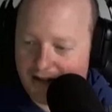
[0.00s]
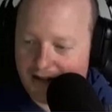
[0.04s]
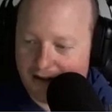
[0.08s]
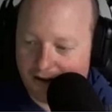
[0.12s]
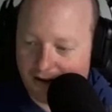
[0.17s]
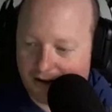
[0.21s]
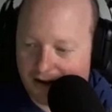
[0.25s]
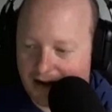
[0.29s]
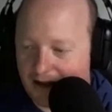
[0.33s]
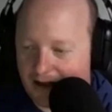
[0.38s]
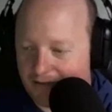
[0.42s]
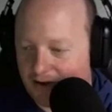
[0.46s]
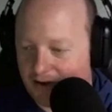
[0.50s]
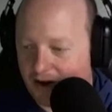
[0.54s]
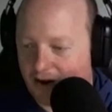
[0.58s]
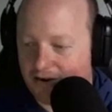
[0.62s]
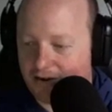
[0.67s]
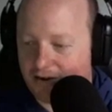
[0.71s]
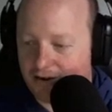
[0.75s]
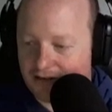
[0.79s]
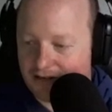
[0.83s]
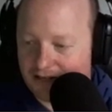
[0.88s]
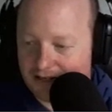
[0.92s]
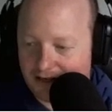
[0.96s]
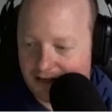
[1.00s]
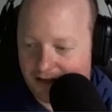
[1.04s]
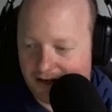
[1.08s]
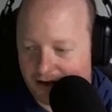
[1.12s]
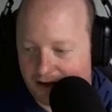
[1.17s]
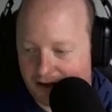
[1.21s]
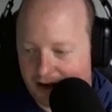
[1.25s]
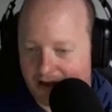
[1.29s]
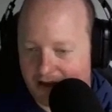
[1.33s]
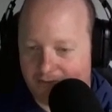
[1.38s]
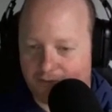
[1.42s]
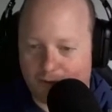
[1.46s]
you could have 100.
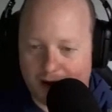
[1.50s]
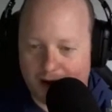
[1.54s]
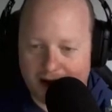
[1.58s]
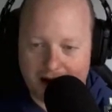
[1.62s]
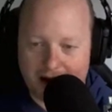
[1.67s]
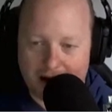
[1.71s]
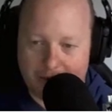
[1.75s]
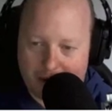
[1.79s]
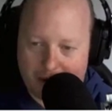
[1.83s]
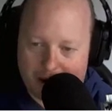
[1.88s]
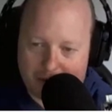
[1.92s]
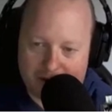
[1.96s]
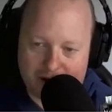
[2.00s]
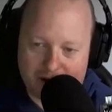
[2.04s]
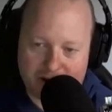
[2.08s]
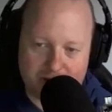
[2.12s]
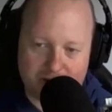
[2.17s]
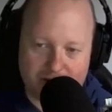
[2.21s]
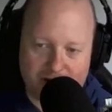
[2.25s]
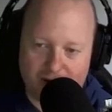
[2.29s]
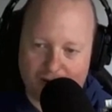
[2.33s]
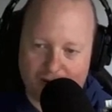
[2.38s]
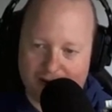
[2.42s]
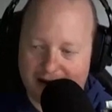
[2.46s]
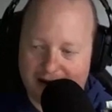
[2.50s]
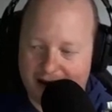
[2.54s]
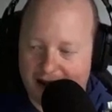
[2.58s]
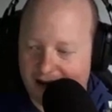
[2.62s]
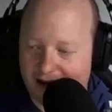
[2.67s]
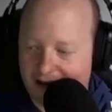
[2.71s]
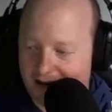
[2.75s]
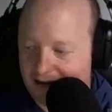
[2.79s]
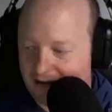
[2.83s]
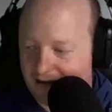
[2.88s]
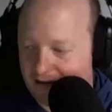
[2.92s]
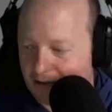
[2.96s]
You could have random numbers between
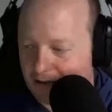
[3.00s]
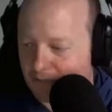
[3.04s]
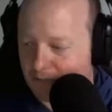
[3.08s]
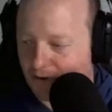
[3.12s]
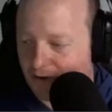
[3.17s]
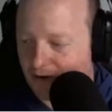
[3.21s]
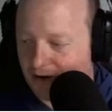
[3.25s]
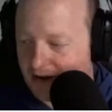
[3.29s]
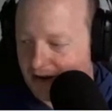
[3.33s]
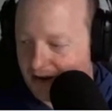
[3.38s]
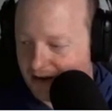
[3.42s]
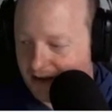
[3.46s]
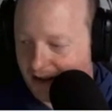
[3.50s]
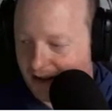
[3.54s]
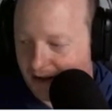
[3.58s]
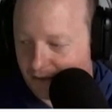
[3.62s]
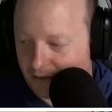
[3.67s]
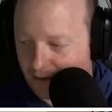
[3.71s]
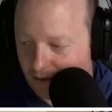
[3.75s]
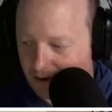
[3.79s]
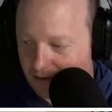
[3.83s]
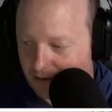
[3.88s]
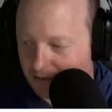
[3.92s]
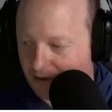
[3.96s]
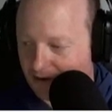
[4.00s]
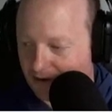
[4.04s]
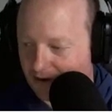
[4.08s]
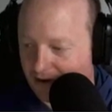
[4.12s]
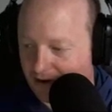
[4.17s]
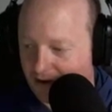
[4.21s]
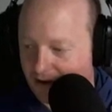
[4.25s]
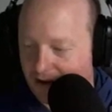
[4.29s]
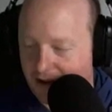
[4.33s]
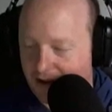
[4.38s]
any number and any other number.